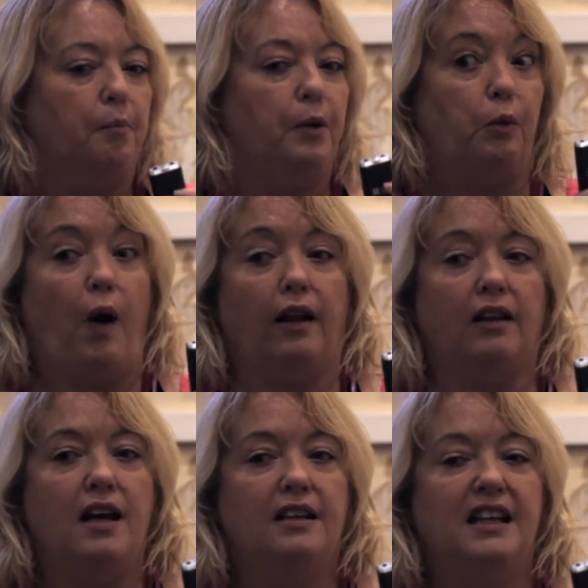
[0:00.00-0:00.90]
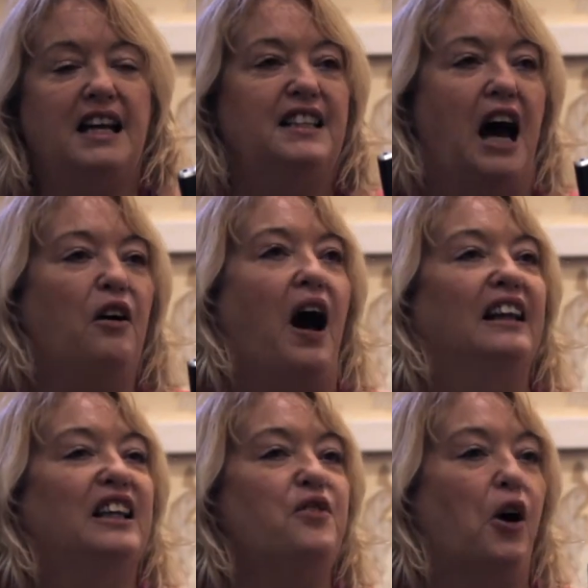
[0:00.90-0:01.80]
but well, now
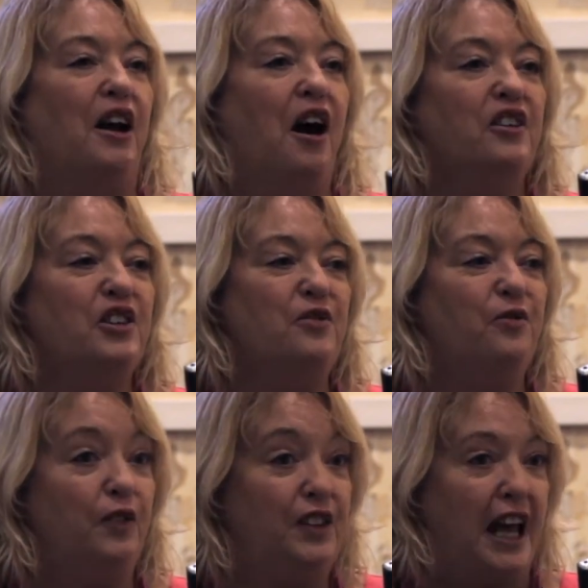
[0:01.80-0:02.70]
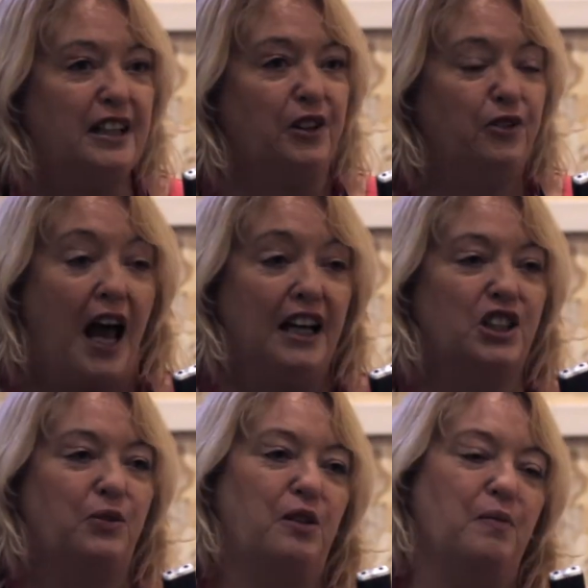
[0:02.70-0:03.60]
I live on a 150-acre
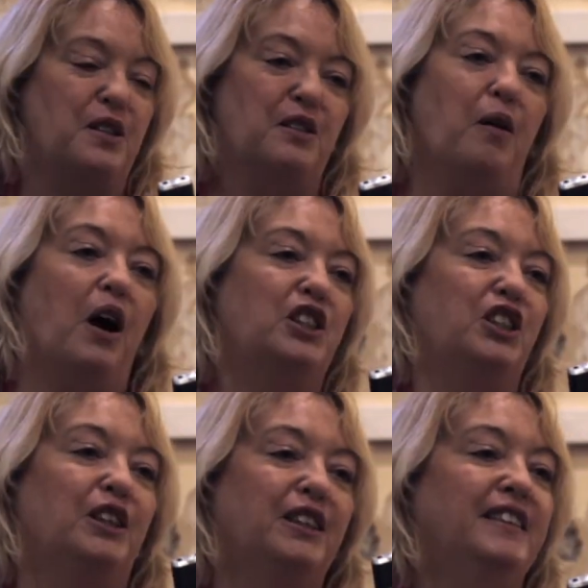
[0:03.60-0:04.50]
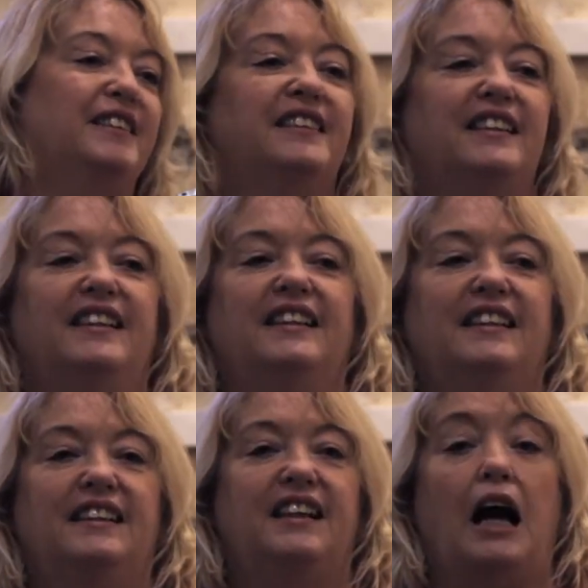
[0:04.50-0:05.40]
ranch with Mr. Marshall.
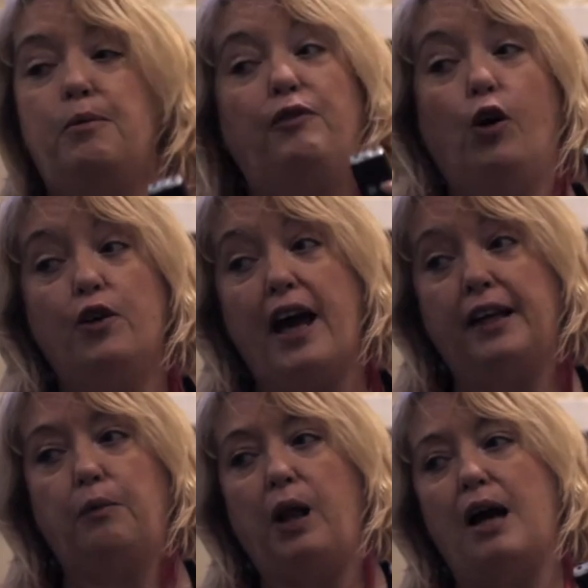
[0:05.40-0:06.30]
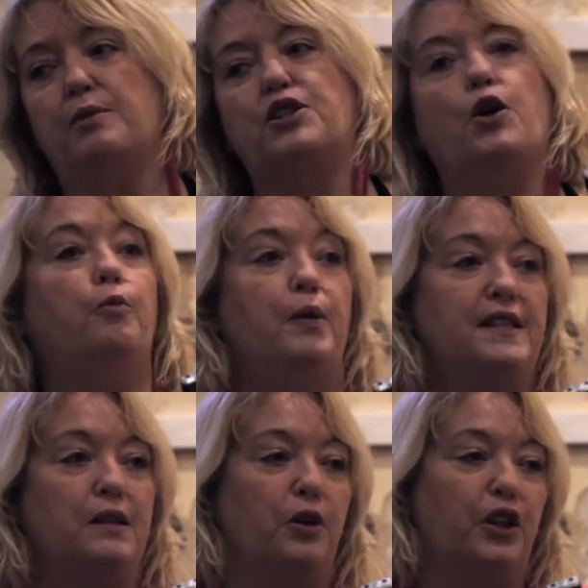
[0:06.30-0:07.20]
And before that, well, I was so
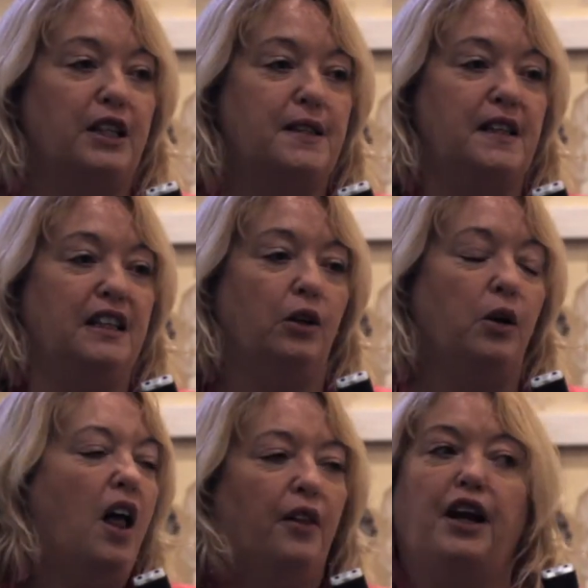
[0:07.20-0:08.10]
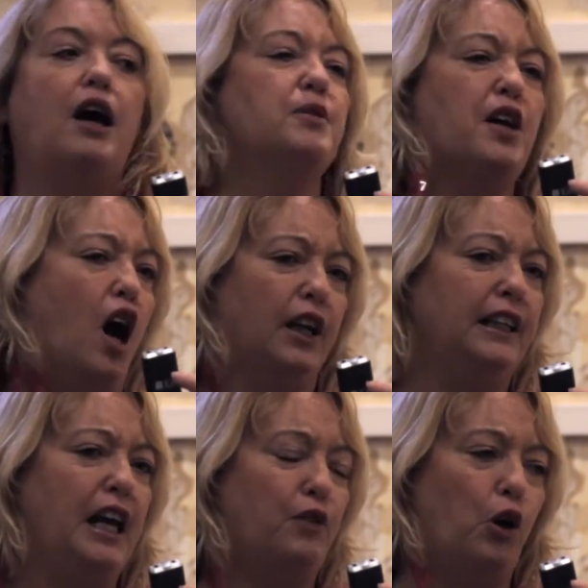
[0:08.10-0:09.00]
busy with the casino that I was
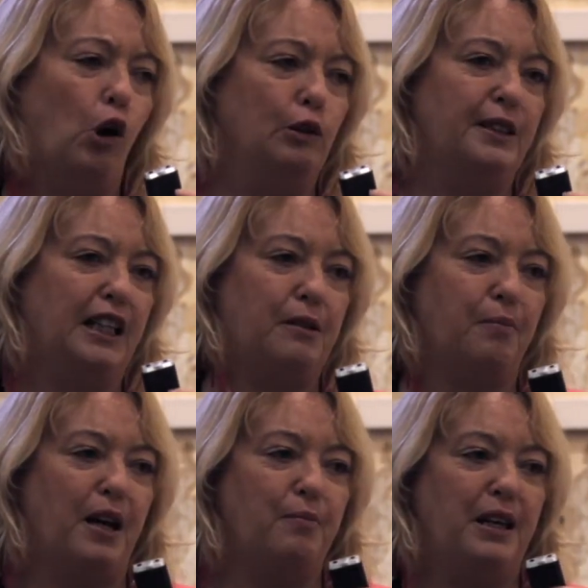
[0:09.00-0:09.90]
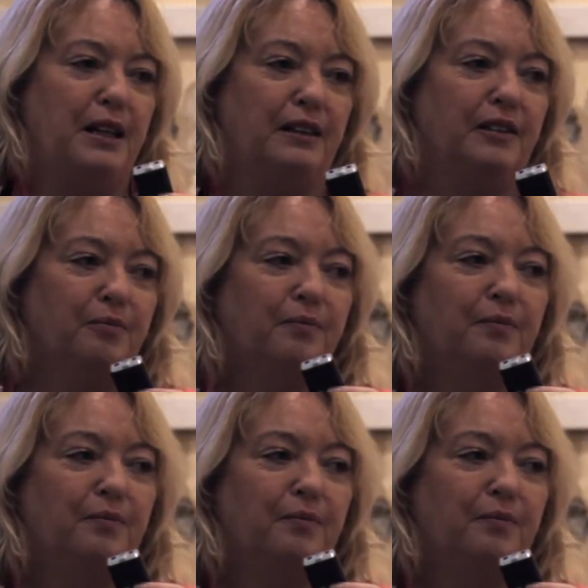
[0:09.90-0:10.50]
hardly ever home to get my mail.